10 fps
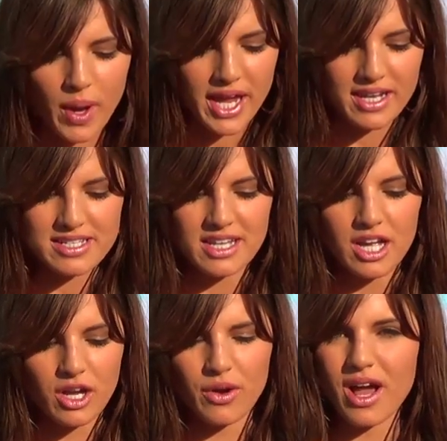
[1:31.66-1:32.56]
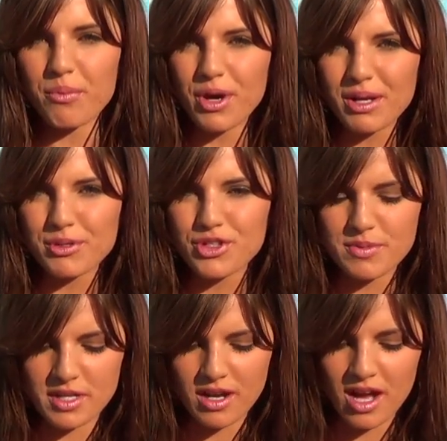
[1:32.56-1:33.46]
And go to
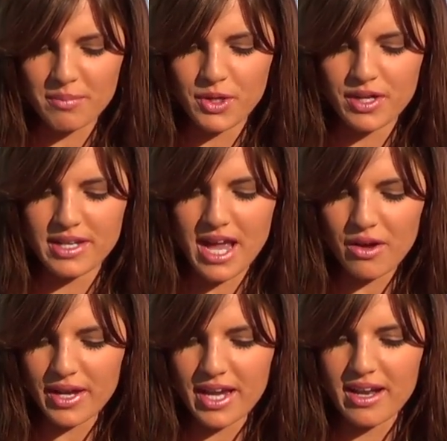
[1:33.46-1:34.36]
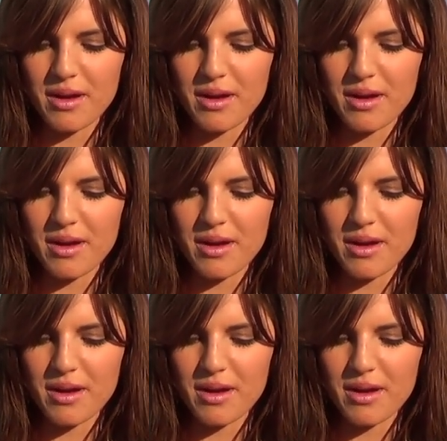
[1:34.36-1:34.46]
unbreakabledreams.com. You can now get